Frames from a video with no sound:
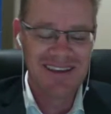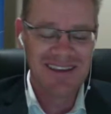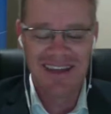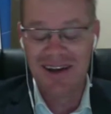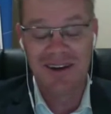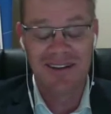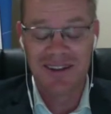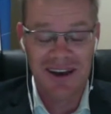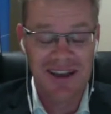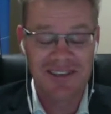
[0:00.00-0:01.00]

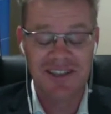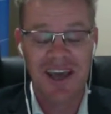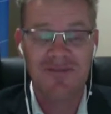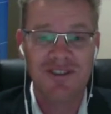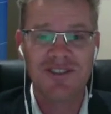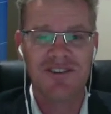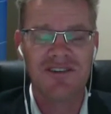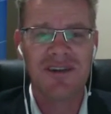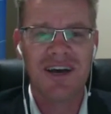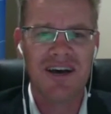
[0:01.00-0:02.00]
I actually had a vision
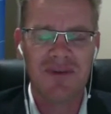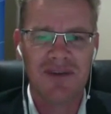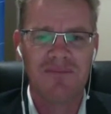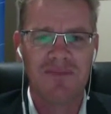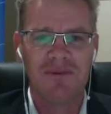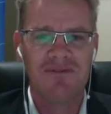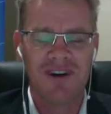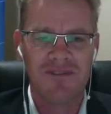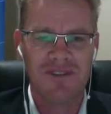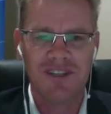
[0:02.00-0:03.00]
about probably
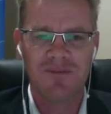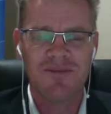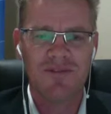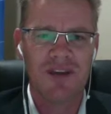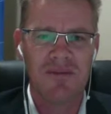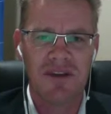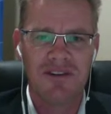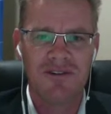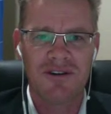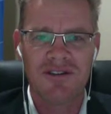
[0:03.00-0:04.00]
5 years before coming
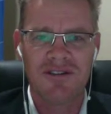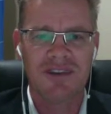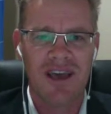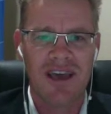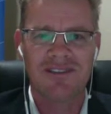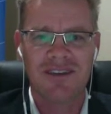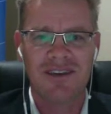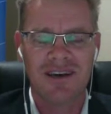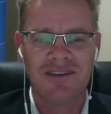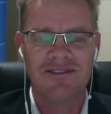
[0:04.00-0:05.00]
across Action
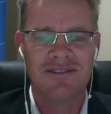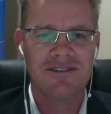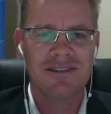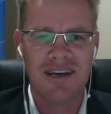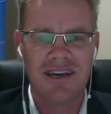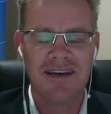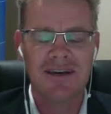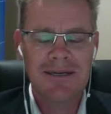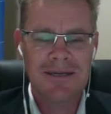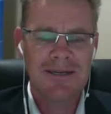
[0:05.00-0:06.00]
Coach, and
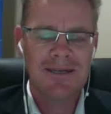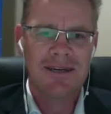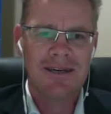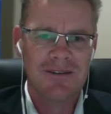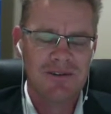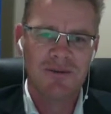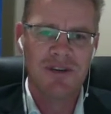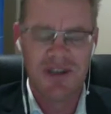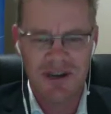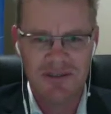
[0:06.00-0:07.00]
it was
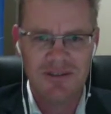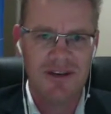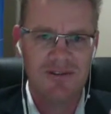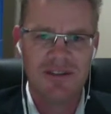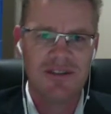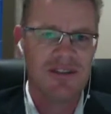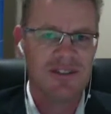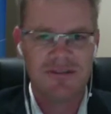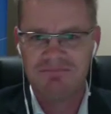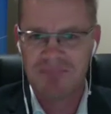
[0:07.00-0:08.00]
weird. I was in
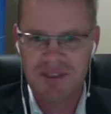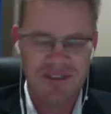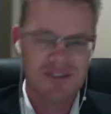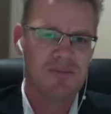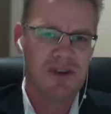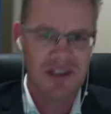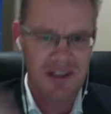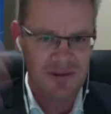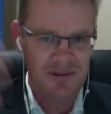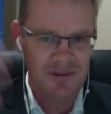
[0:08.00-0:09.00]
this business meeting. There
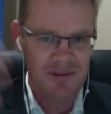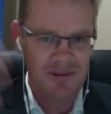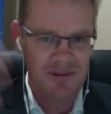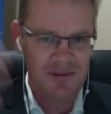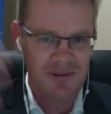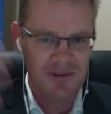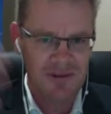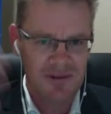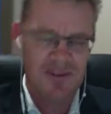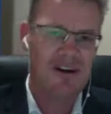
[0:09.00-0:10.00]
was a
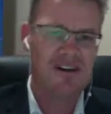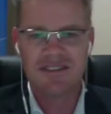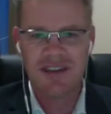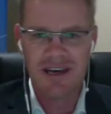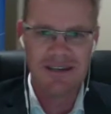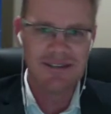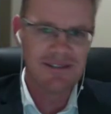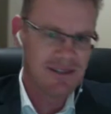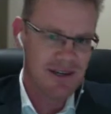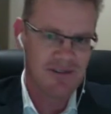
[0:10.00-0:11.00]
guy on
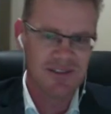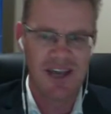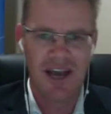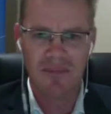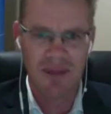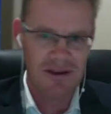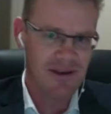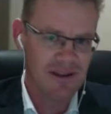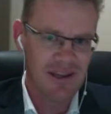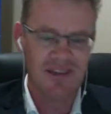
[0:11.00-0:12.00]
stage. I was a young bloke
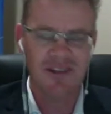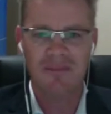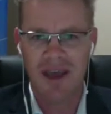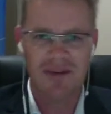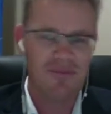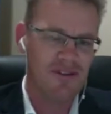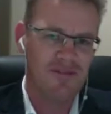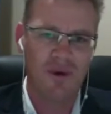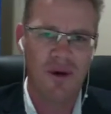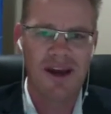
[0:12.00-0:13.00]
in the bank, moving my way
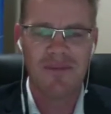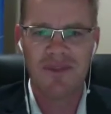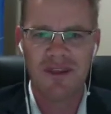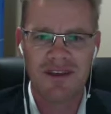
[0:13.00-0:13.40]
up the